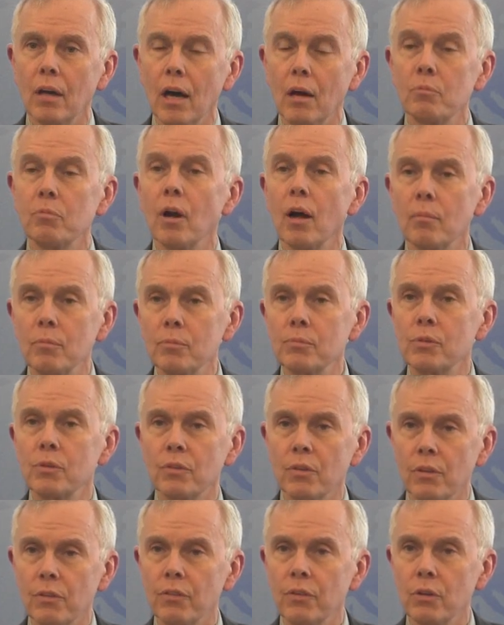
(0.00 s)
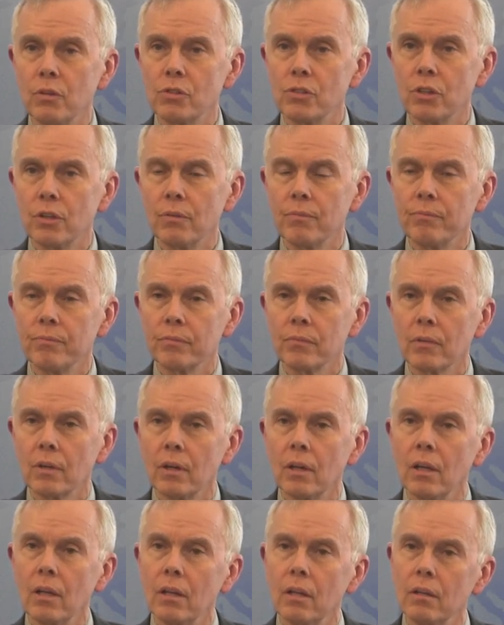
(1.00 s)
uh, problems for the future.
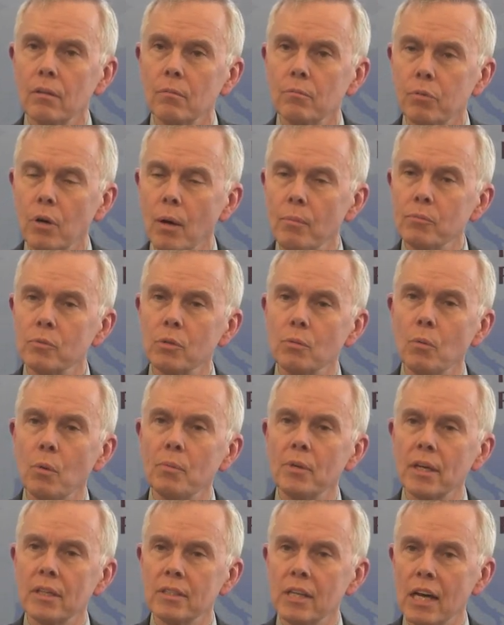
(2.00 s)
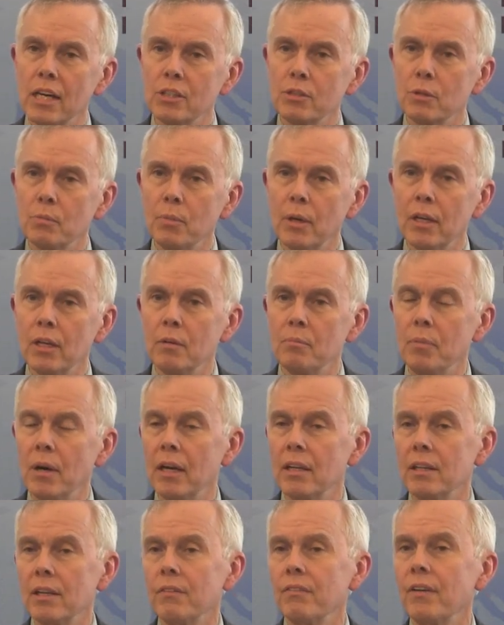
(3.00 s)
Problems that will be exacerbated
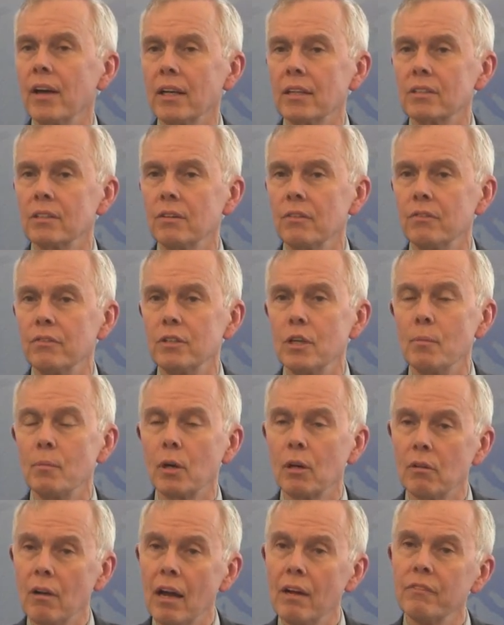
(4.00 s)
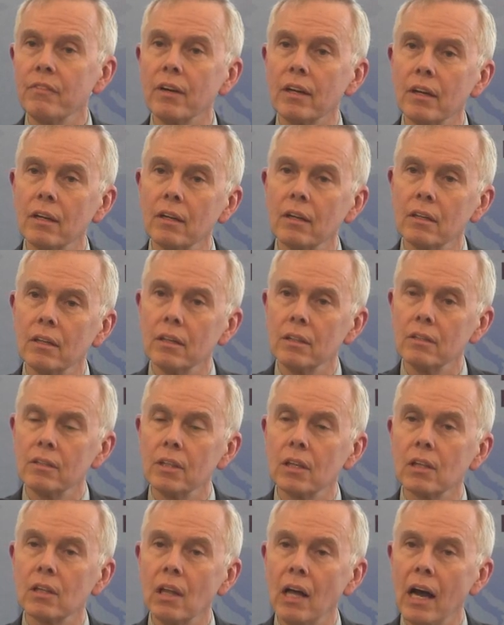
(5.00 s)
by the effects of demographic
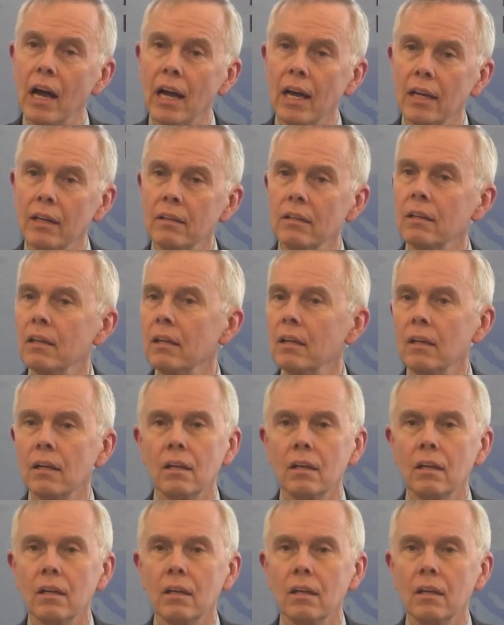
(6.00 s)
decline,